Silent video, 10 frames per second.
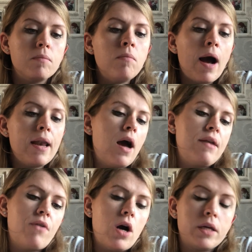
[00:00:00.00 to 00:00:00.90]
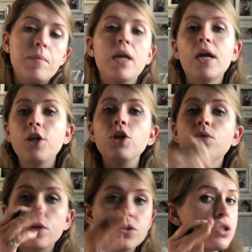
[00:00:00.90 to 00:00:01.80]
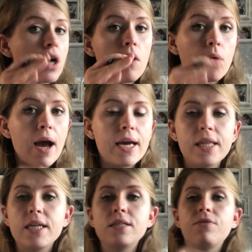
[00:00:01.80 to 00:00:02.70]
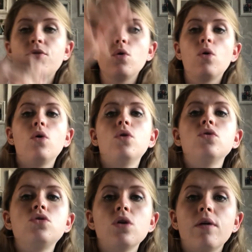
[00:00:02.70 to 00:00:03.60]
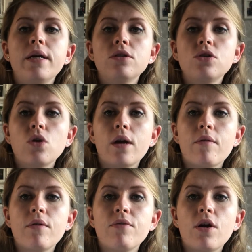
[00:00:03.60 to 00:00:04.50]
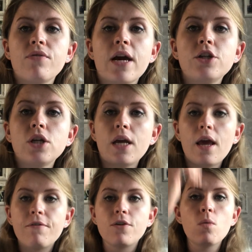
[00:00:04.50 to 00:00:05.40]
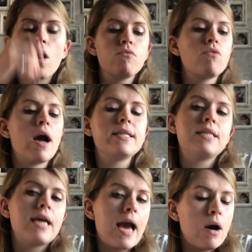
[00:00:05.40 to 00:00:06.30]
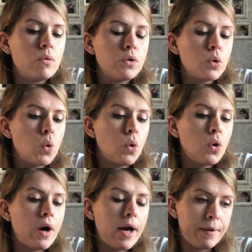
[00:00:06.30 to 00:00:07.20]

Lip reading: my line of argument, and you can start writing this if you're, sorry, just got to get rid of a notification, if you are writing out your